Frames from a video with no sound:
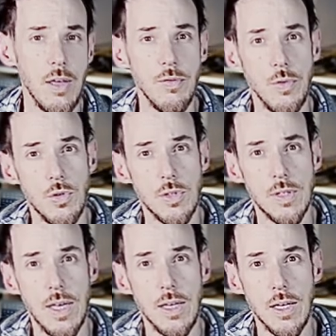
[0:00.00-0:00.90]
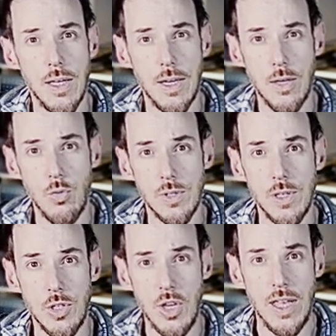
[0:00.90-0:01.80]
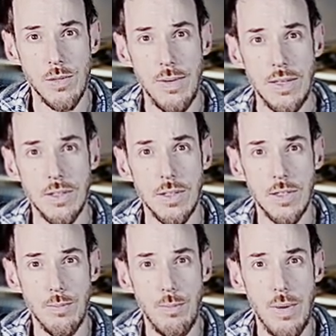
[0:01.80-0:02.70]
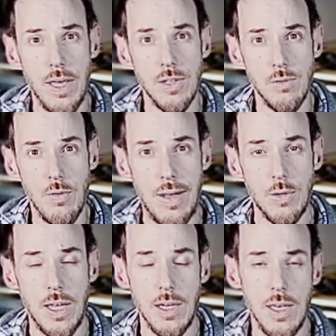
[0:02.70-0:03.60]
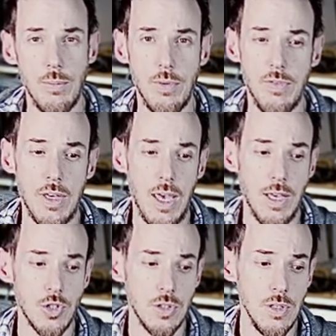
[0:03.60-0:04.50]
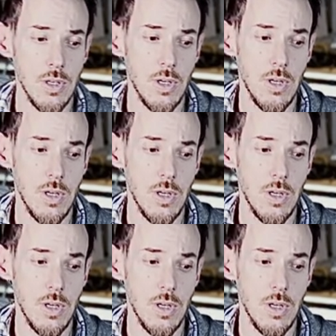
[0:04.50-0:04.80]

if you just take an acoustic jazz band that plays without any amplification,